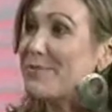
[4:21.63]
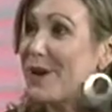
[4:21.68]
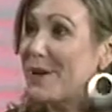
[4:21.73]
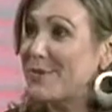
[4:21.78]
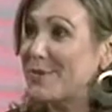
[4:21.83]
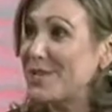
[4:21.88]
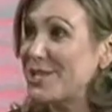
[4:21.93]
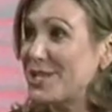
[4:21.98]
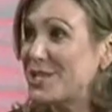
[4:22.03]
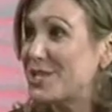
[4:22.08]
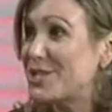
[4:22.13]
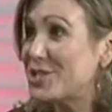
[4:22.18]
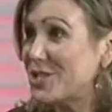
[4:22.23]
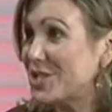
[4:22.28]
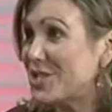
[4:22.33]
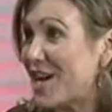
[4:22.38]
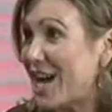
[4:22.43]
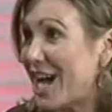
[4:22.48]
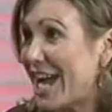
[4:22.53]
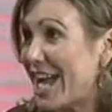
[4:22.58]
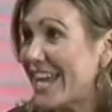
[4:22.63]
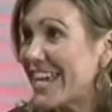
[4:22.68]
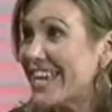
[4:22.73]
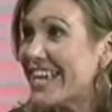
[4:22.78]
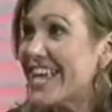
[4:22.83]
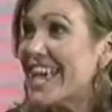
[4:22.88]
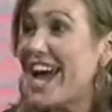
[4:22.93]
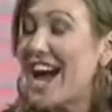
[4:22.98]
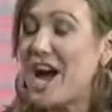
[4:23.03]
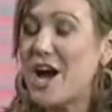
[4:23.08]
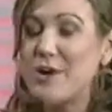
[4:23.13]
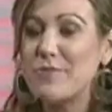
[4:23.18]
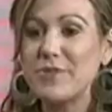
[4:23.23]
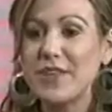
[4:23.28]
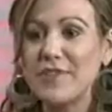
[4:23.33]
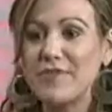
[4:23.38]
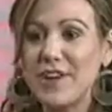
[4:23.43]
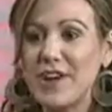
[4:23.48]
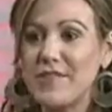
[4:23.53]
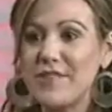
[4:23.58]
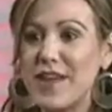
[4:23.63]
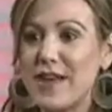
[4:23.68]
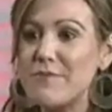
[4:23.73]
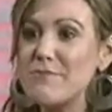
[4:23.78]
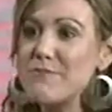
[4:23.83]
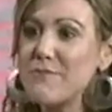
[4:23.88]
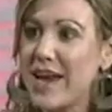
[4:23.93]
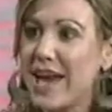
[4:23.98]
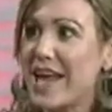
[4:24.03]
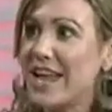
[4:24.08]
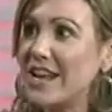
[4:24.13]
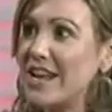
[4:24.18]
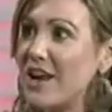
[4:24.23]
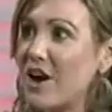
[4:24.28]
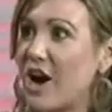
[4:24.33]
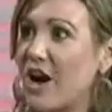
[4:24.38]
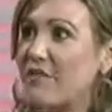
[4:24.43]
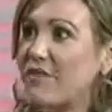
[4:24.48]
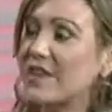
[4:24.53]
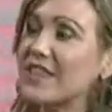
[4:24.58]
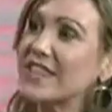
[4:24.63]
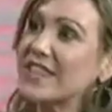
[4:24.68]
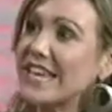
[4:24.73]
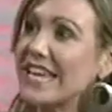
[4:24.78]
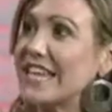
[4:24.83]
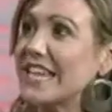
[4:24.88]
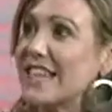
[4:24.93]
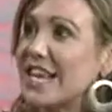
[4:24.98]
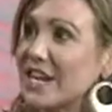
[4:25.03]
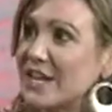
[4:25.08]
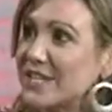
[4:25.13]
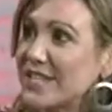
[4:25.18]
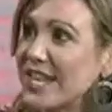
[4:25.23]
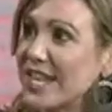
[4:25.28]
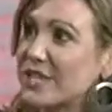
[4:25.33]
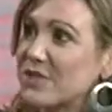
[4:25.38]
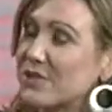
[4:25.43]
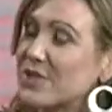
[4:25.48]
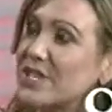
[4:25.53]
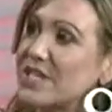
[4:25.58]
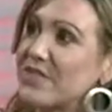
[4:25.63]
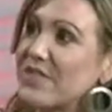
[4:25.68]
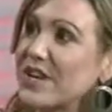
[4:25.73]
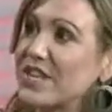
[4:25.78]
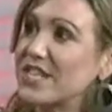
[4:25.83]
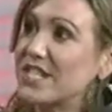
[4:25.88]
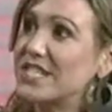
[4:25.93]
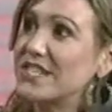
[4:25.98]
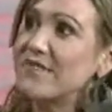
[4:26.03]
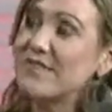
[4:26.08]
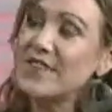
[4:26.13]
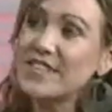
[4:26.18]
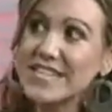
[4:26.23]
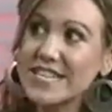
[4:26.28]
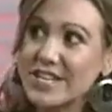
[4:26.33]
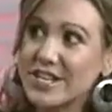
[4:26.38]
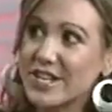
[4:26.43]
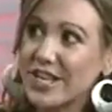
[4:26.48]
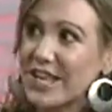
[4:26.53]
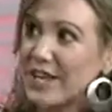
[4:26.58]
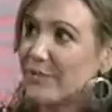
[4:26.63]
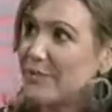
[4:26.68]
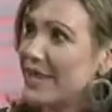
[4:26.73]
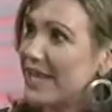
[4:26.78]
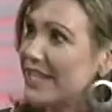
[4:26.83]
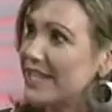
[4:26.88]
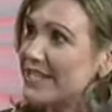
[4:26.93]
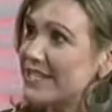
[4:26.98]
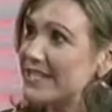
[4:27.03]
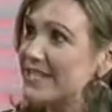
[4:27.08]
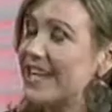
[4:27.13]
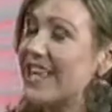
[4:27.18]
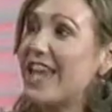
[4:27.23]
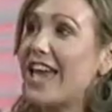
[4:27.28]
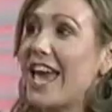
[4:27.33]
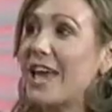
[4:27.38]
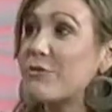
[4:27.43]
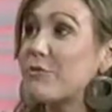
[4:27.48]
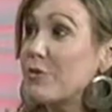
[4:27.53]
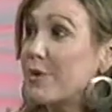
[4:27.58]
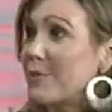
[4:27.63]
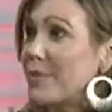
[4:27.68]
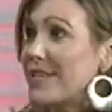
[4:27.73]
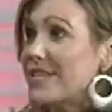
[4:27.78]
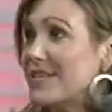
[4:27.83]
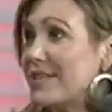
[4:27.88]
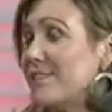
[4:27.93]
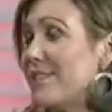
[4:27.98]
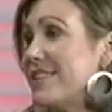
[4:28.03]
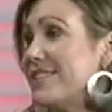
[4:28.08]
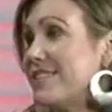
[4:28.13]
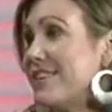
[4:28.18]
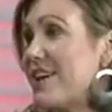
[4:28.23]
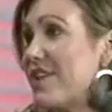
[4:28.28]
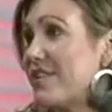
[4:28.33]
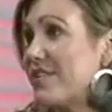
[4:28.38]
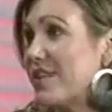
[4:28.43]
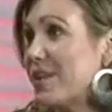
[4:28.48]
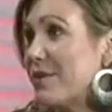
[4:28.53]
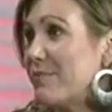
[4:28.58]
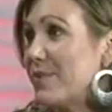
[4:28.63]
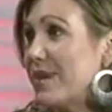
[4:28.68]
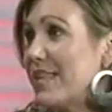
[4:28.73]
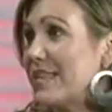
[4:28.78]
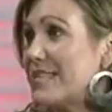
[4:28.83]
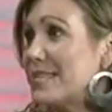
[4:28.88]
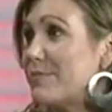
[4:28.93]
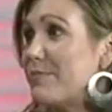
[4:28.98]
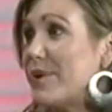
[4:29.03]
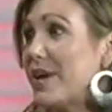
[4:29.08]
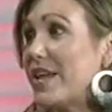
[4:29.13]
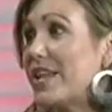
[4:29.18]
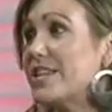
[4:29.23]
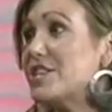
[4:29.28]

published in July, they found that men often link their sexual dysfunction to physical ailments and women to mental health ailments. Mm. But